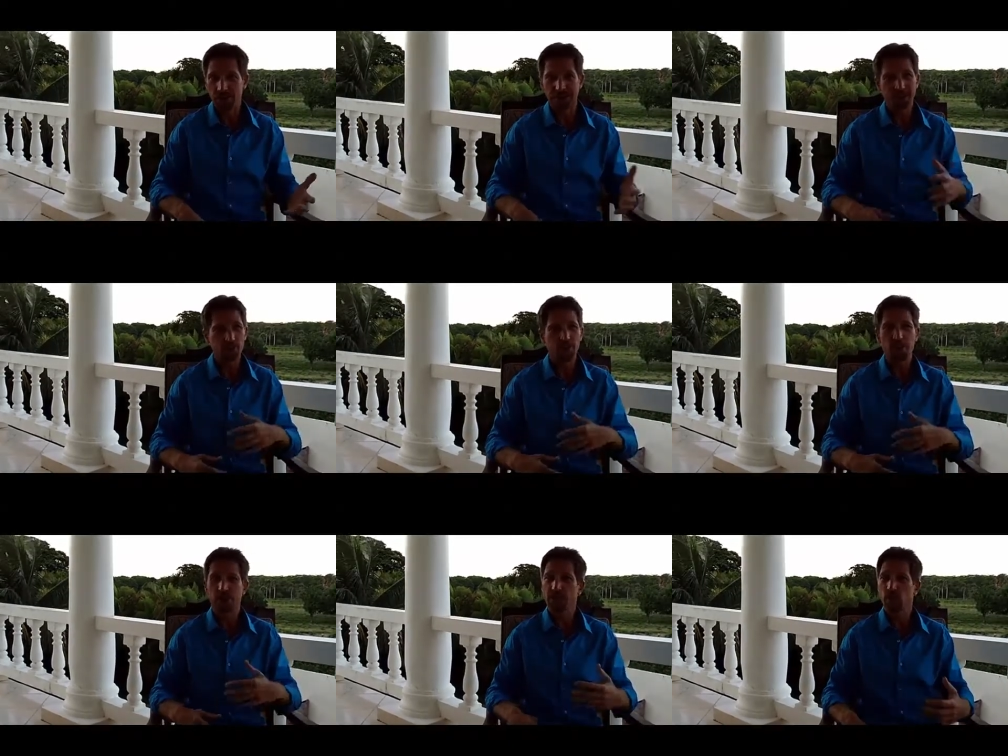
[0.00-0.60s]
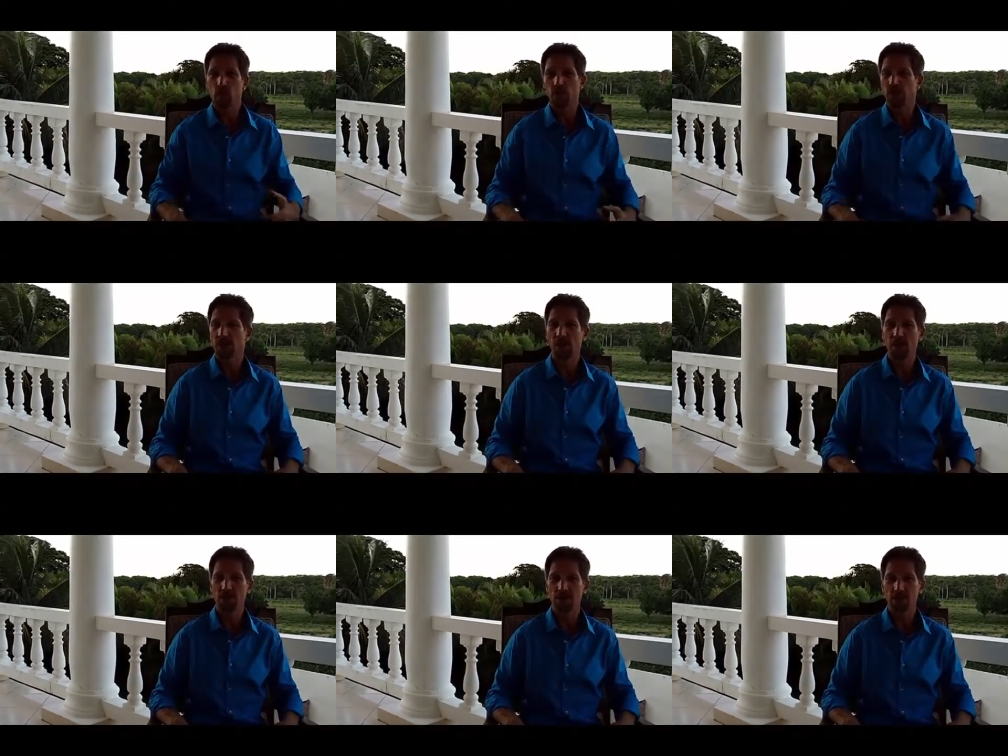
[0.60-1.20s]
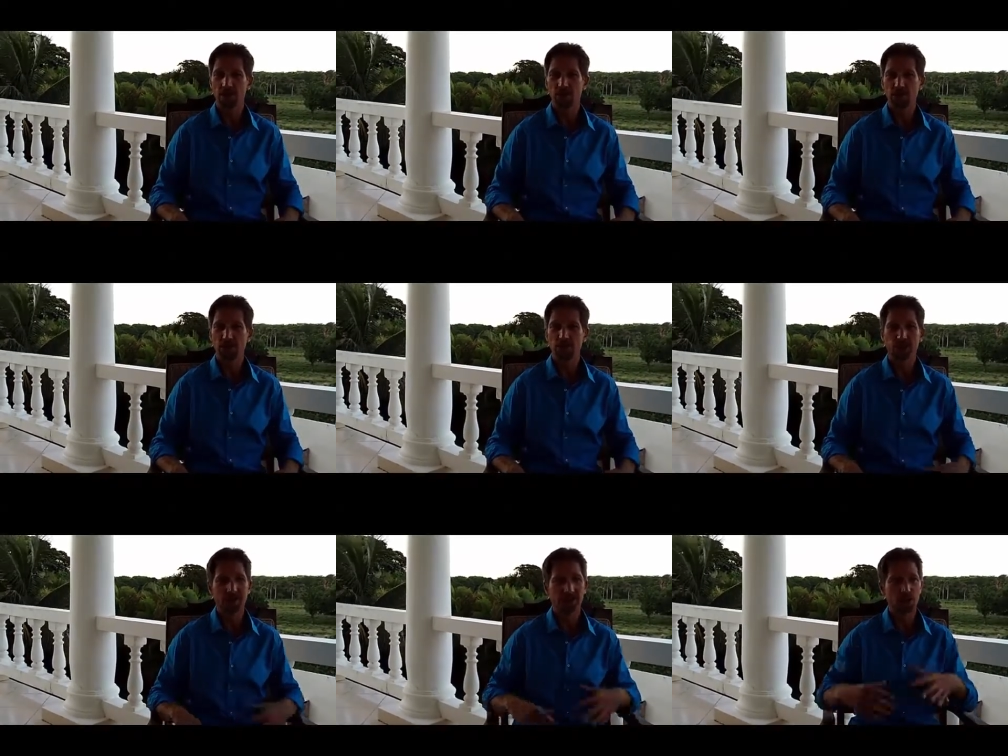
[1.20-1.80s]
Doesn't mean you have to work hard. It just
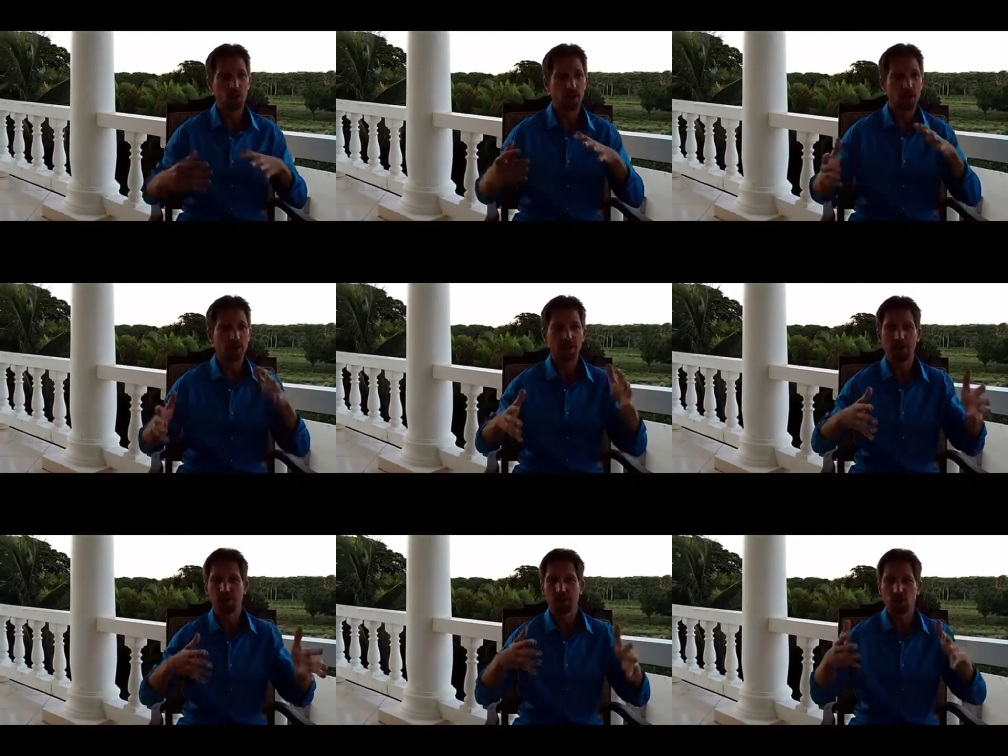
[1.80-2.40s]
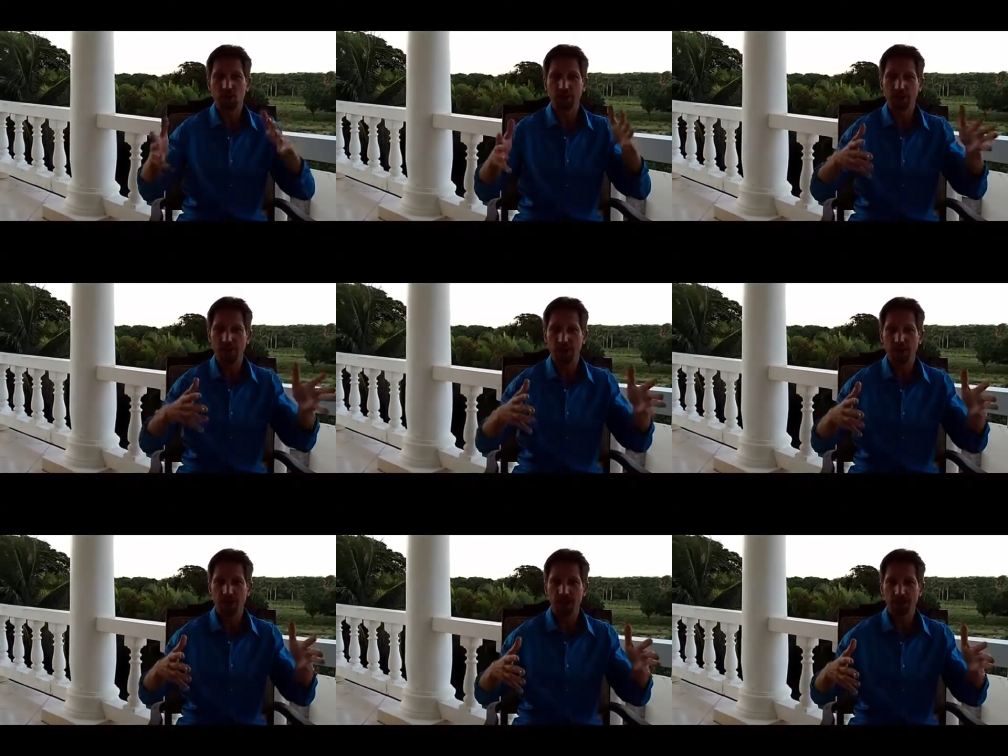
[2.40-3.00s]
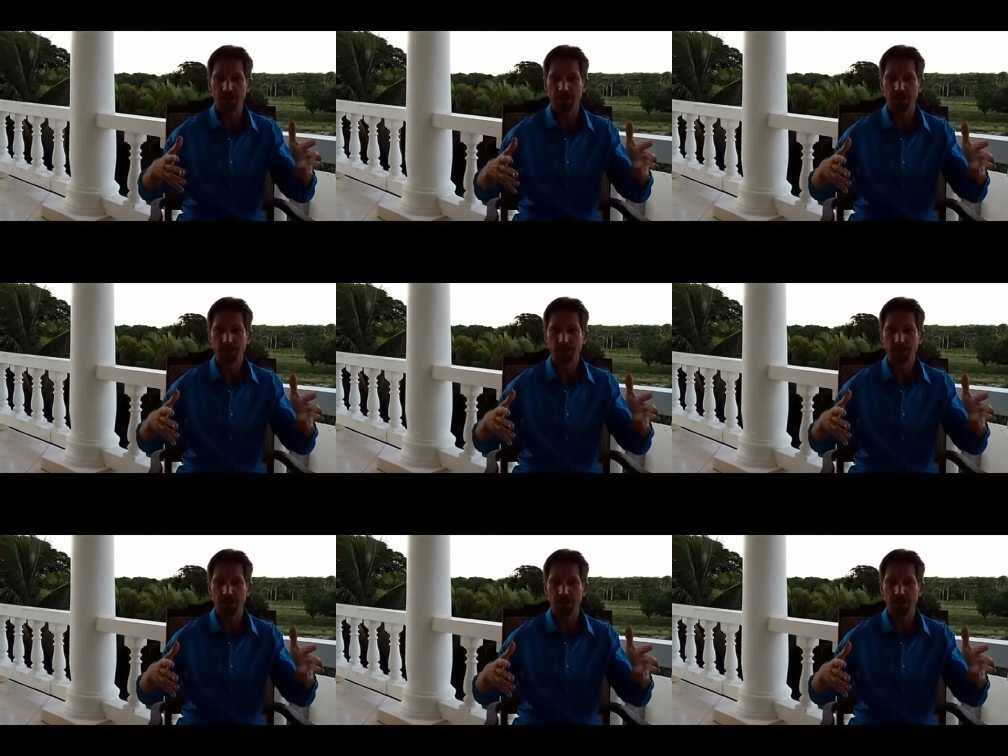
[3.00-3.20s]
means you have to go out into the stream of life,